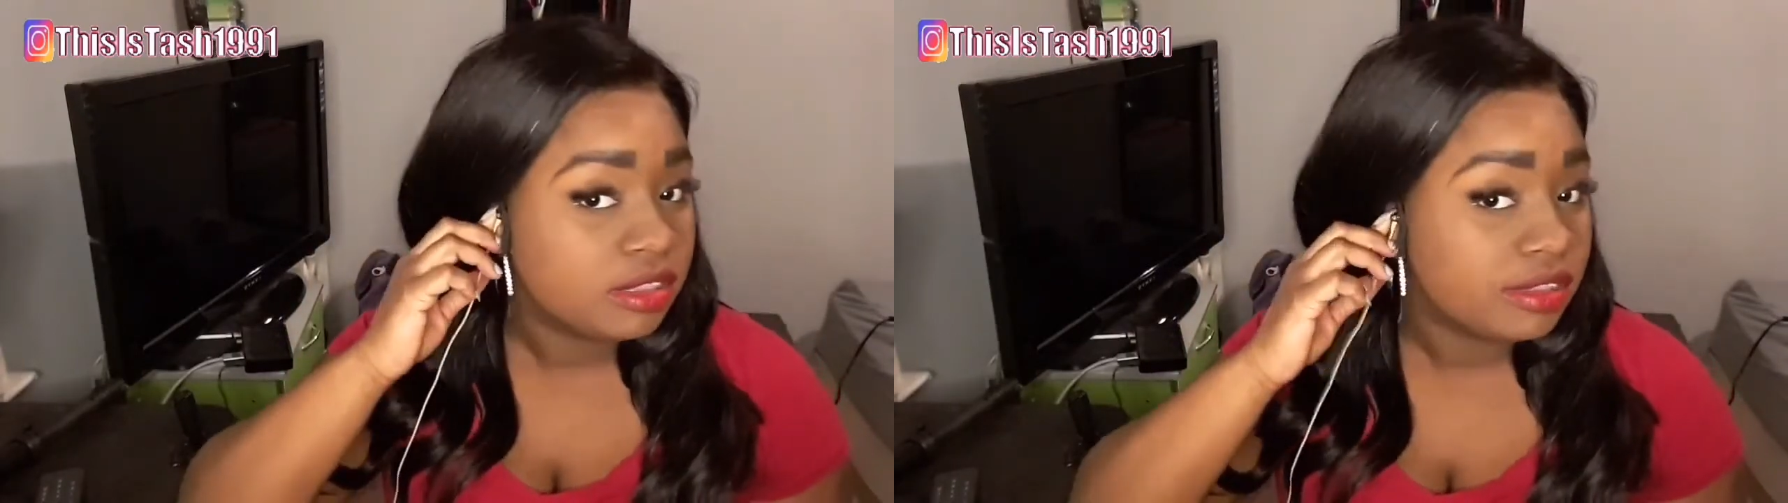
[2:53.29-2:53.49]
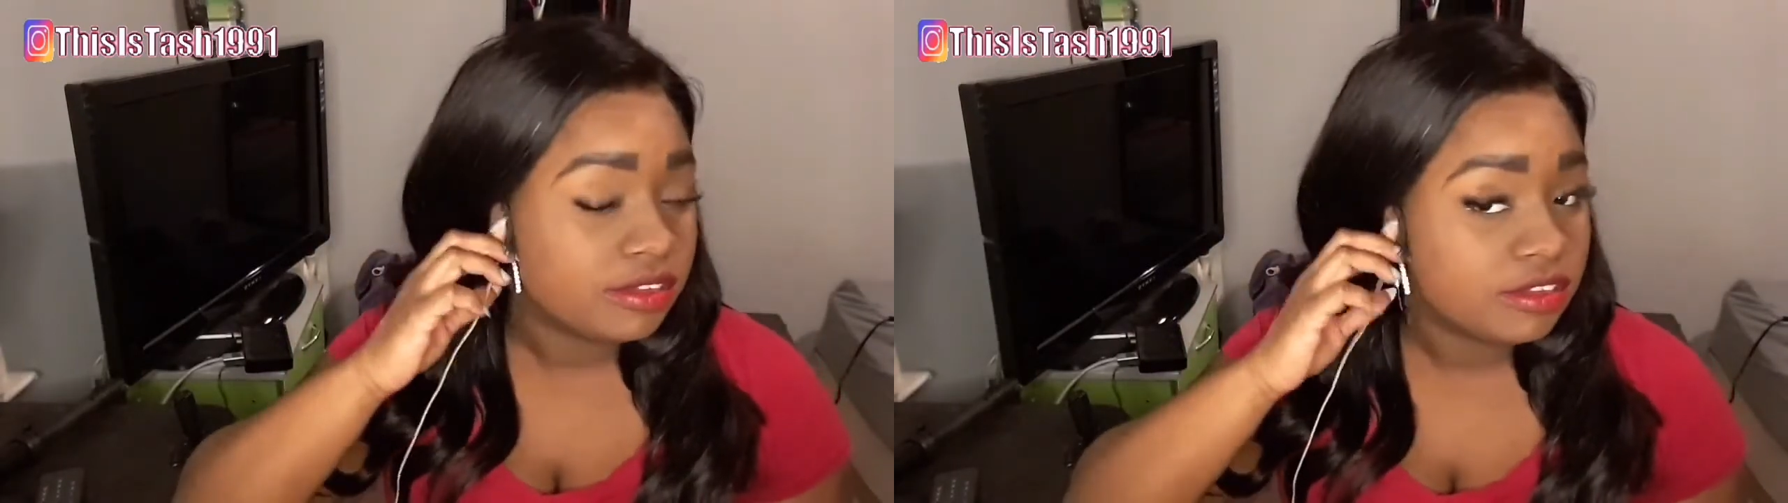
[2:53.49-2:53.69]

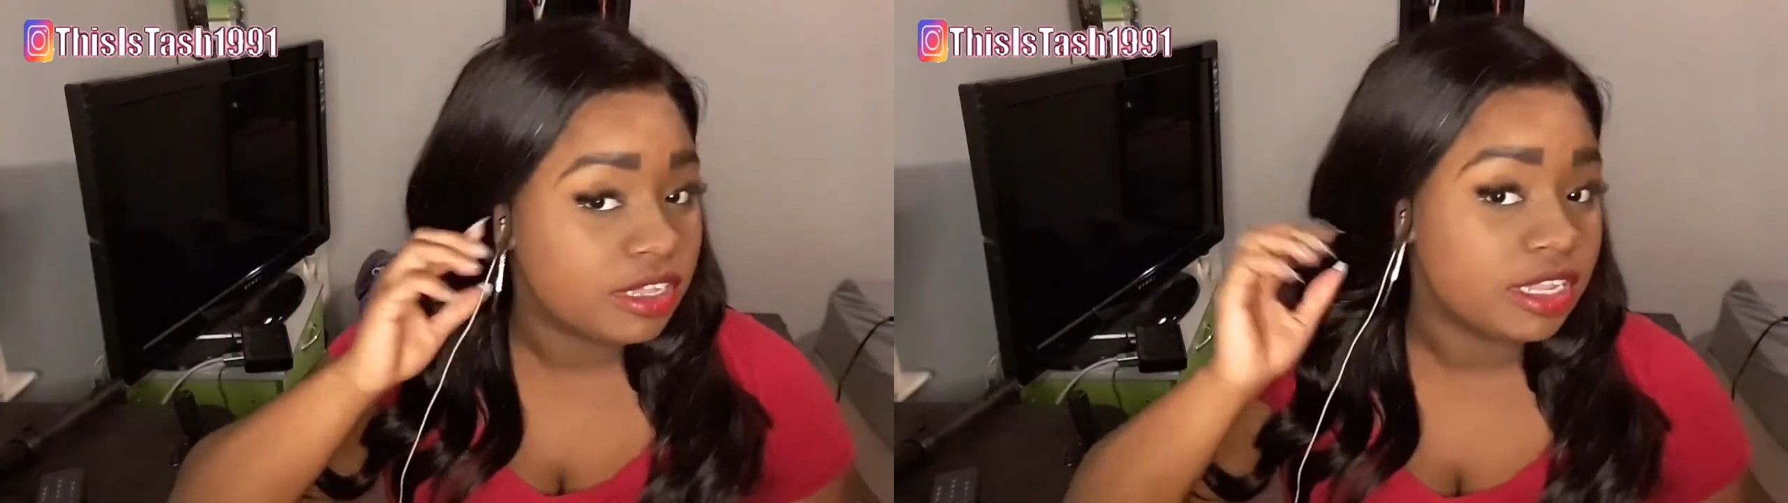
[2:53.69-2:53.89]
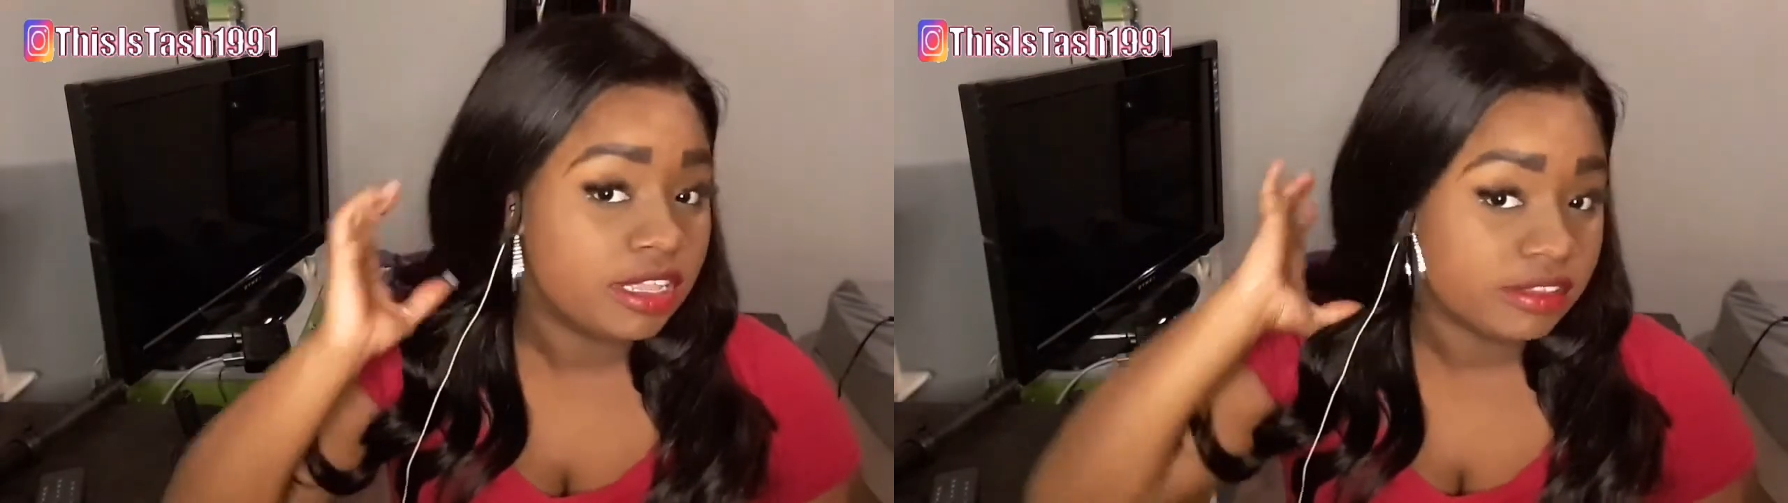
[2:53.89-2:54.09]
this
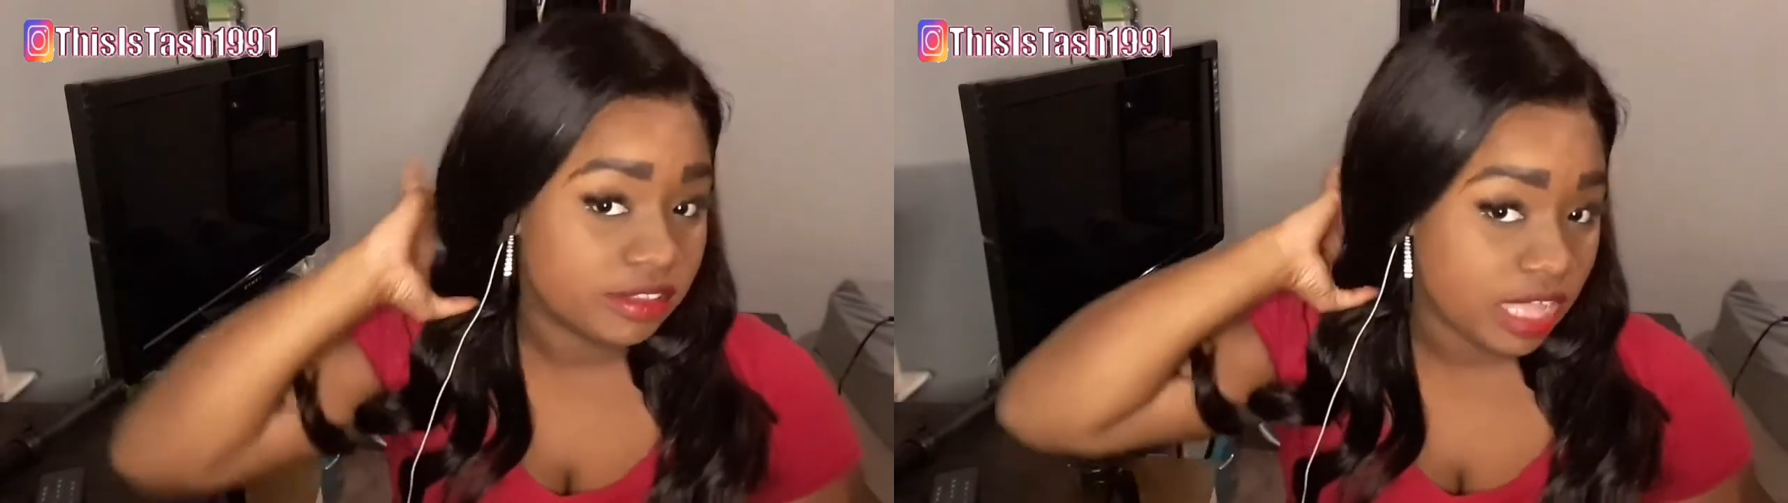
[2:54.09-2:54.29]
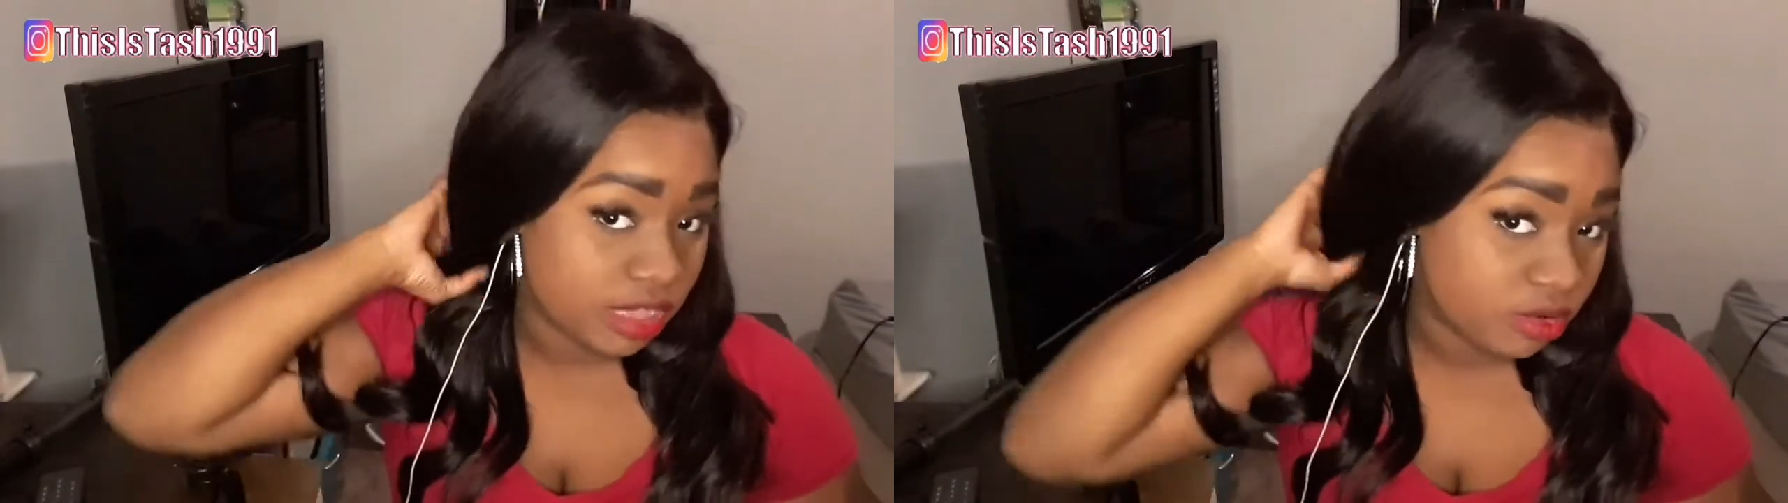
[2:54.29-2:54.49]
shit is
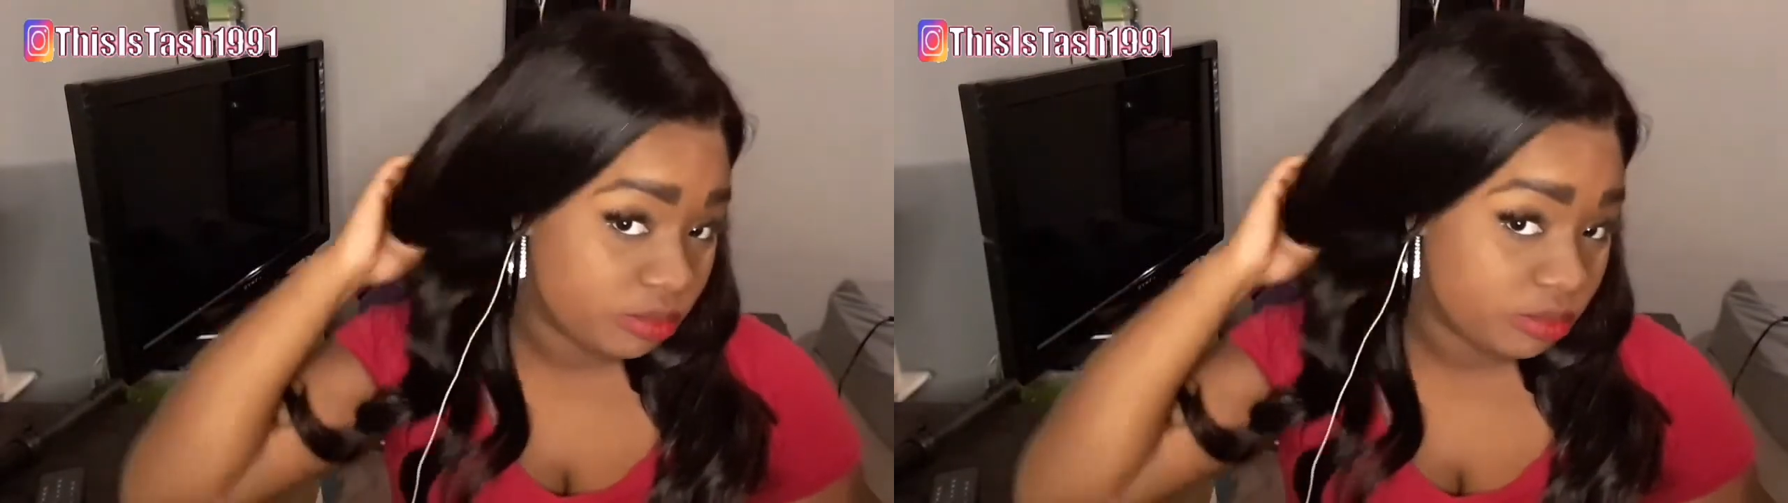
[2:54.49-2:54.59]
not